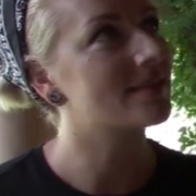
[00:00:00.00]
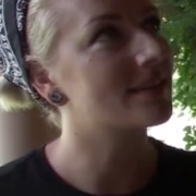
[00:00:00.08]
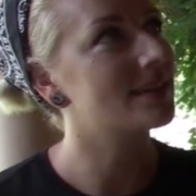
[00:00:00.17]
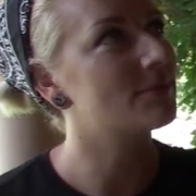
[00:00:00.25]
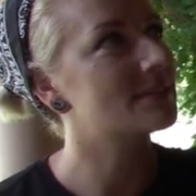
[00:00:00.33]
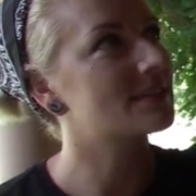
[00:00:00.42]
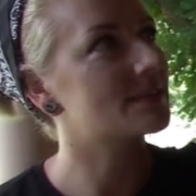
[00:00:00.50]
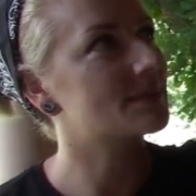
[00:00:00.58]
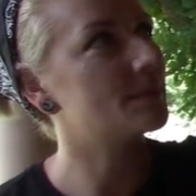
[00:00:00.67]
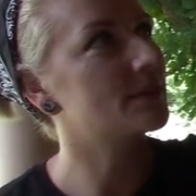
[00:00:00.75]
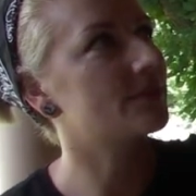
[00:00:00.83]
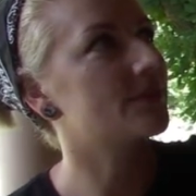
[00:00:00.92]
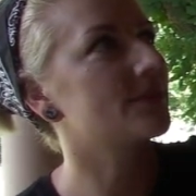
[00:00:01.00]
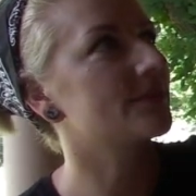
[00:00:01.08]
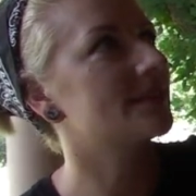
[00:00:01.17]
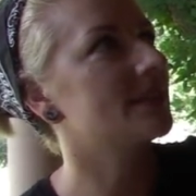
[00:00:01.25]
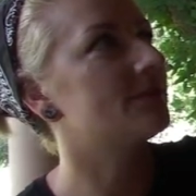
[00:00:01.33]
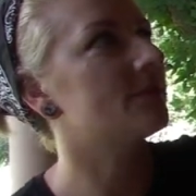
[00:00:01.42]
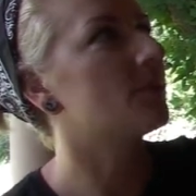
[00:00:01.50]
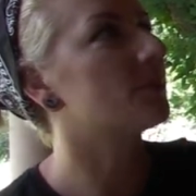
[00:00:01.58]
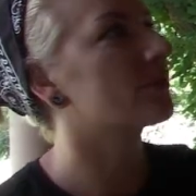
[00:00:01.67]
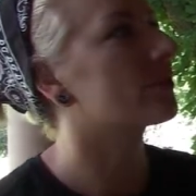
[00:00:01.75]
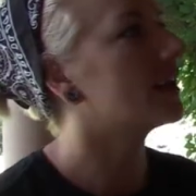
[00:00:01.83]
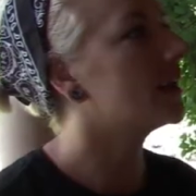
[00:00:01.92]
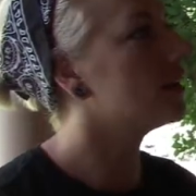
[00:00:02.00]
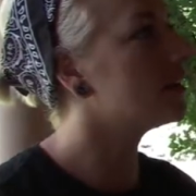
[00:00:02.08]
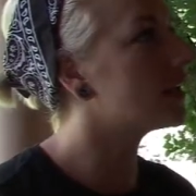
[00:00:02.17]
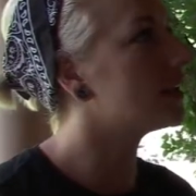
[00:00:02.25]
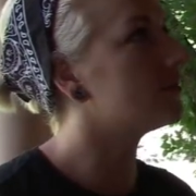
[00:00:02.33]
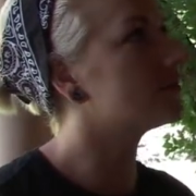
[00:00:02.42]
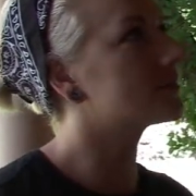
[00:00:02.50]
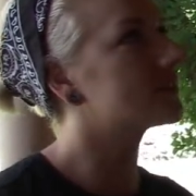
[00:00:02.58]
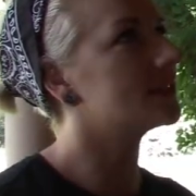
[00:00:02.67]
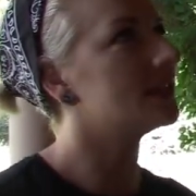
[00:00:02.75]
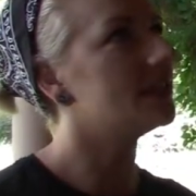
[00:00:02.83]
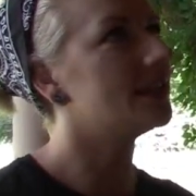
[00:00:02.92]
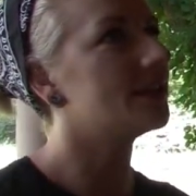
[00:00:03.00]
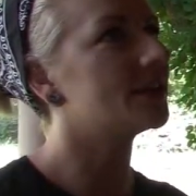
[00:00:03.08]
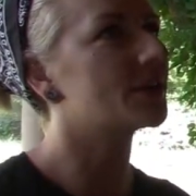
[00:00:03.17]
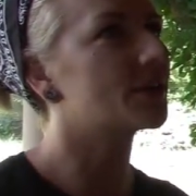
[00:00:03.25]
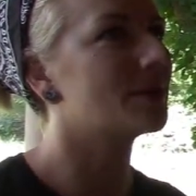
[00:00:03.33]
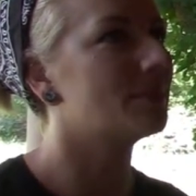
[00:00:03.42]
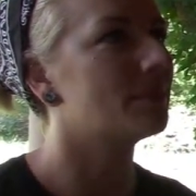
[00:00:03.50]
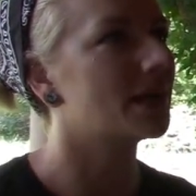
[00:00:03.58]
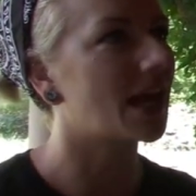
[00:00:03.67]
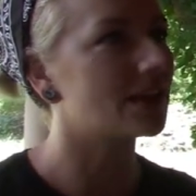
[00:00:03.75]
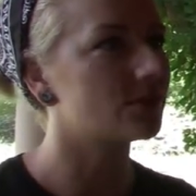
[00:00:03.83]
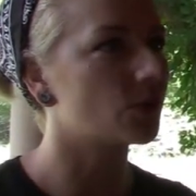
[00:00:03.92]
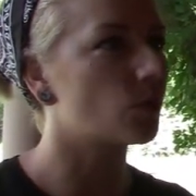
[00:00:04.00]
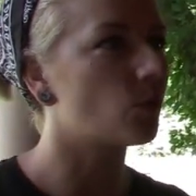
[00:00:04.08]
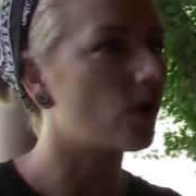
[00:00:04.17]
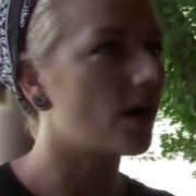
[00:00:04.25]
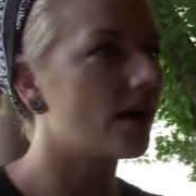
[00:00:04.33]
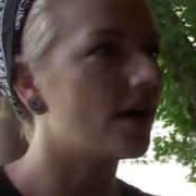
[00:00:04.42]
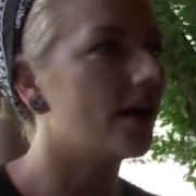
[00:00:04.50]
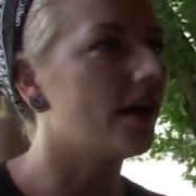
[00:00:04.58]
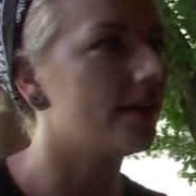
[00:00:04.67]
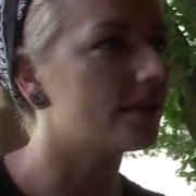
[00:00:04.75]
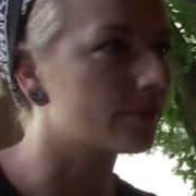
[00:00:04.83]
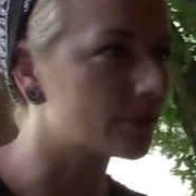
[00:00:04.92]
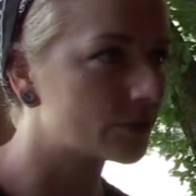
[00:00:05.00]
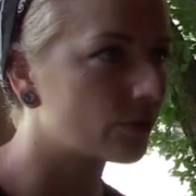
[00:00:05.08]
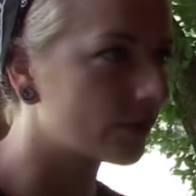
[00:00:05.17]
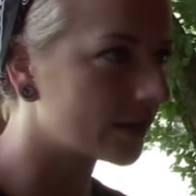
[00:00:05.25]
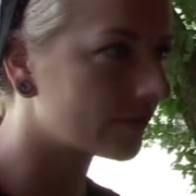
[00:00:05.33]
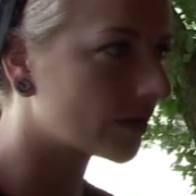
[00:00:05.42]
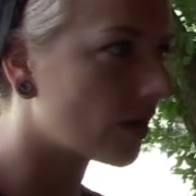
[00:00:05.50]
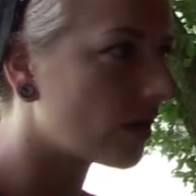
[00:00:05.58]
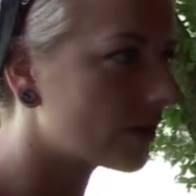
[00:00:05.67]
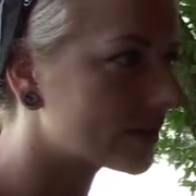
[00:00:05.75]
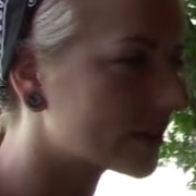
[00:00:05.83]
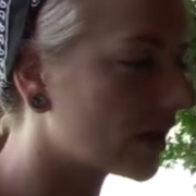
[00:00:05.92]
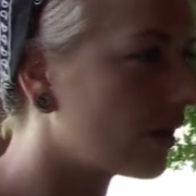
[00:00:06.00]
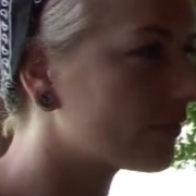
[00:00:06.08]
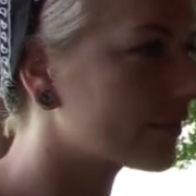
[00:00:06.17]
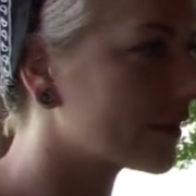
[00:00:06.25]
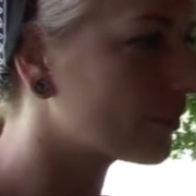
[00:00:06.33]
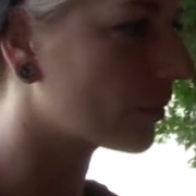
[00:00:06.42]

that it was this beautiful seafoam green that you see here, but I don't know why the majority of the car is covered in